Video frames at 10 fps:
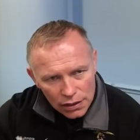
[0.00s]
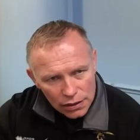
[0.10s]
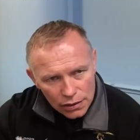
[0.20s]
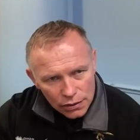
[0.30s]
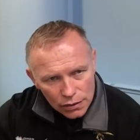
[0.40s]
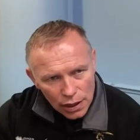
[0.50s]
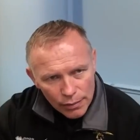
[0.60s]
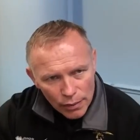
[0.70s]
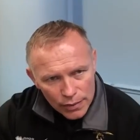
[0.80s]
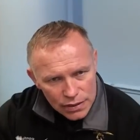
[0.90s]
you know,
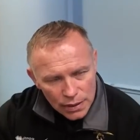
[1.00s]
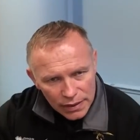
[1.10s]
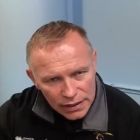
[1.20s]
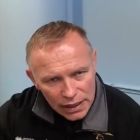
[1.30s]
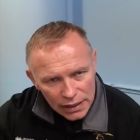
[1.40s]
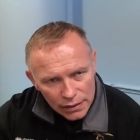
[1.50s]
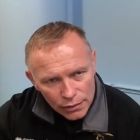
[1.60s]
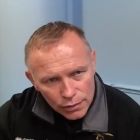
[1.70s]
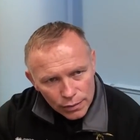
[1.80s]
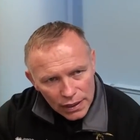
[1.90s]
come up with something that
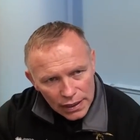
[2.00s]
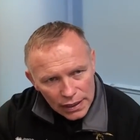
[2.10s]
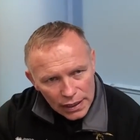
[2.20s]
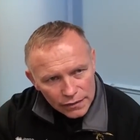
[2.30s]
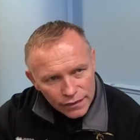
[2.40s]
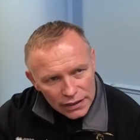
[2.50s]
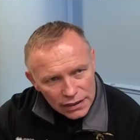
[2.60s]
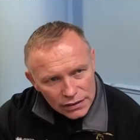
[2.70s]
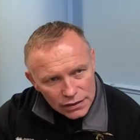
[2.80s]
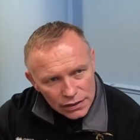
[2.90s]
will
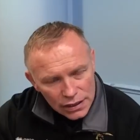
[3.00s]
advantage